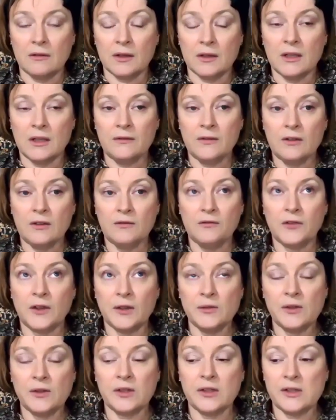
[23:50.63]
if you
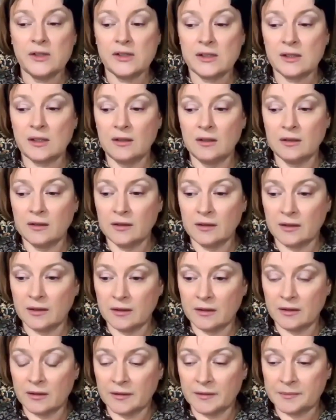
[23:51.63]
focus on
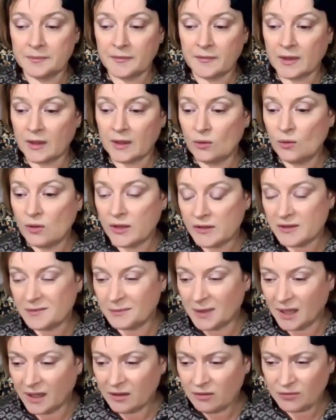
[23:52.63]
all those
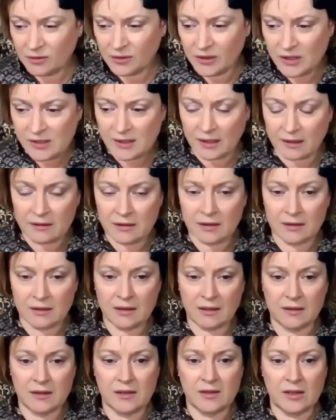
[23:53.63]
mindfulness
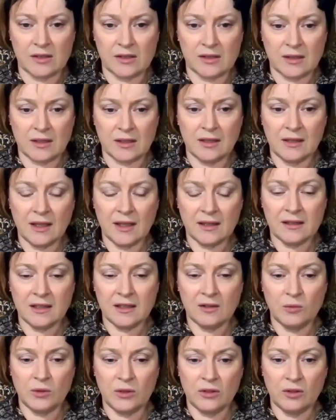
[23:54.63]
exercises, connecting
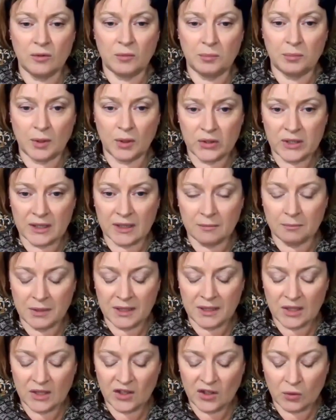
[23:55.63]
with your body,
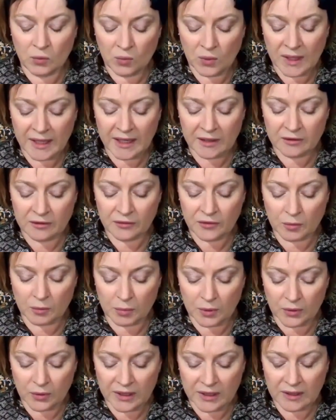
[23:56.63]
being aware of the
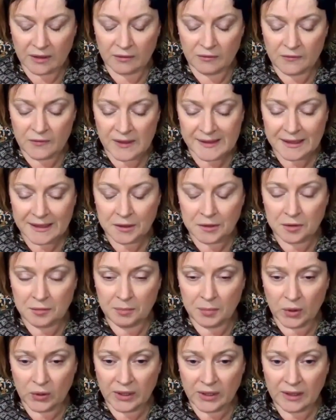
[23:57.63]
body, the physical
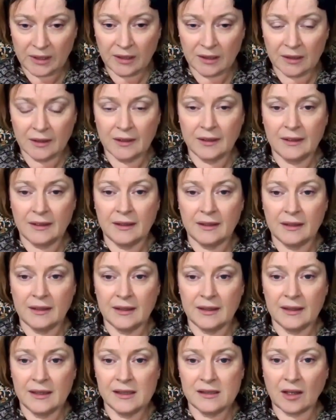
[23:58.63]
body
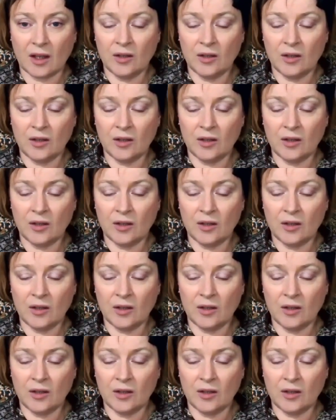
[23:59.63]
is